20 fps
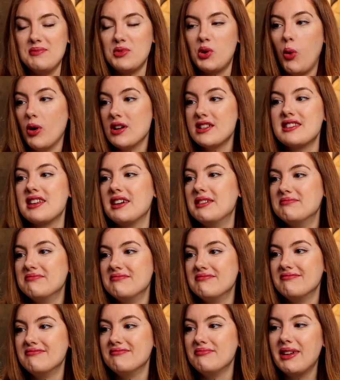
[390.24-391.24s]

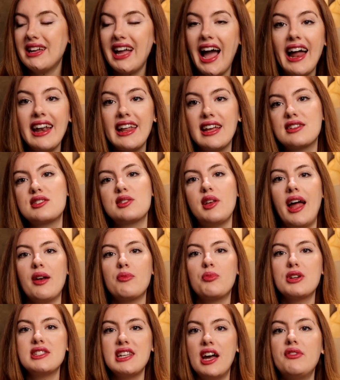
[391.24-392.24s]
quantum mechanics,
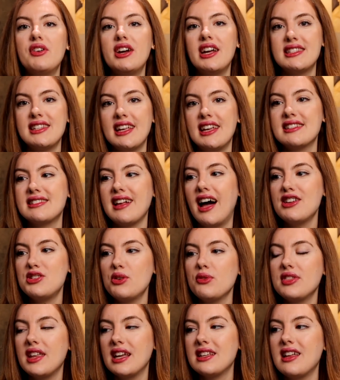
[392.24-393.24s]
and whatever it is, I
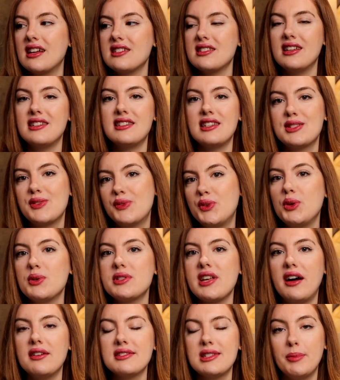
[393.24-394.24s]
don't think that it is
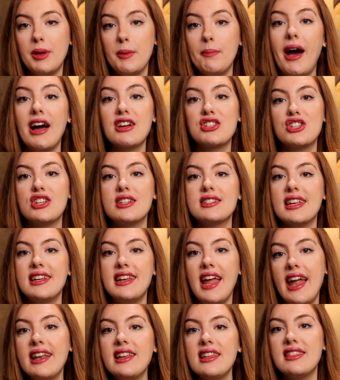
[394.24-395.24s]
futile to be passionate in
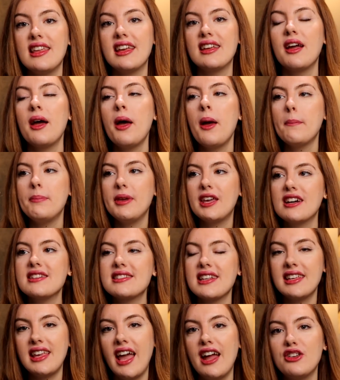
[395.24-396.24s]
anything,
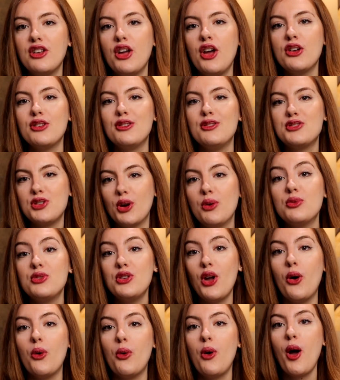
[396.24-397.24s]
because again, you don't
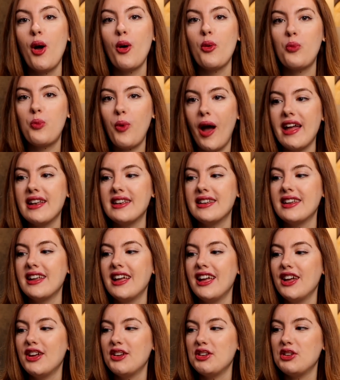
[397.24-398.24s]
know when
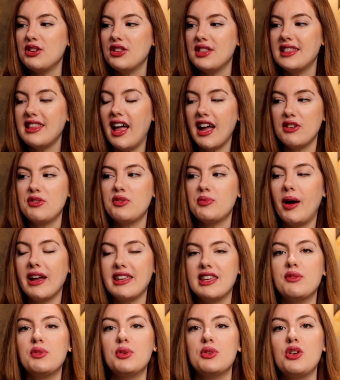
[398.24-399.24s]
life
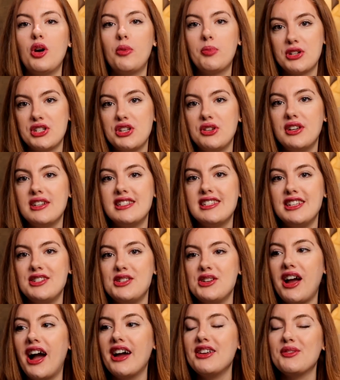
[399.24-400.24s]
might give you the opportunity
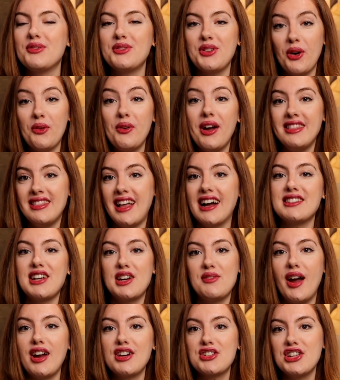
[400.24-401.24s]
to kind of go in that
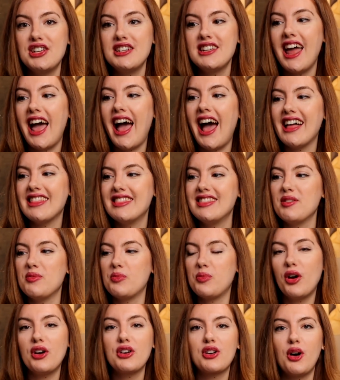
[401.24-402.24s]
direction and
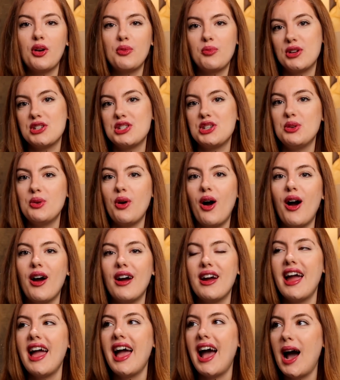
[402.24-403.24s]
work on what you
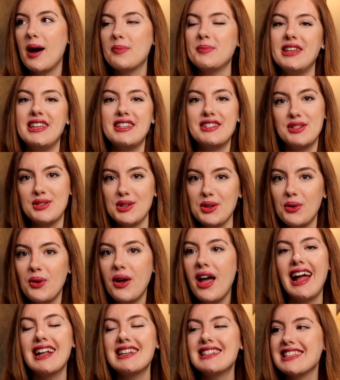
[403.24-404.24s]
are happy to do.
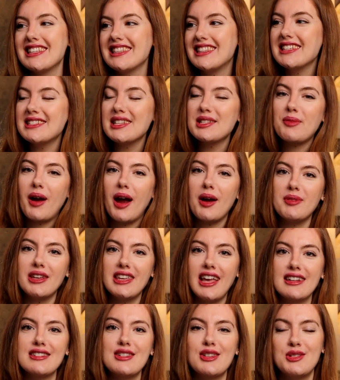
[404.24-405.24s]
And this is where we
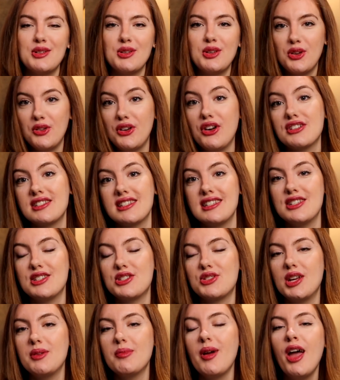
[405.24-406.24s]
get to
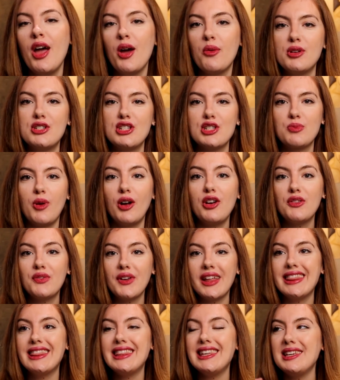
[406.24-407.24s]
CuriosityStream, which is one of
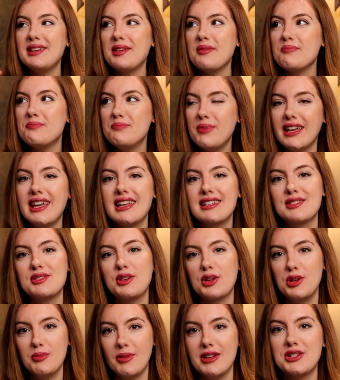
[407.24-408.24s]
the biggest
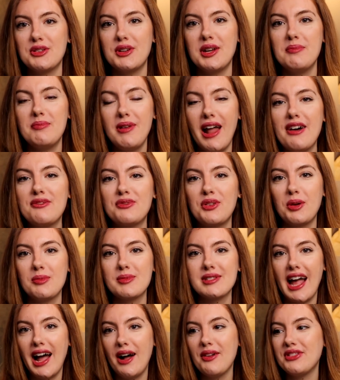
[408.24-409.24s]
documentary
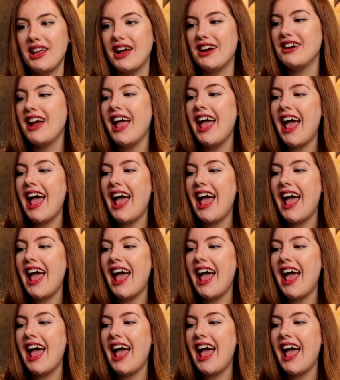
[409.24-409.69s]
platforms out there.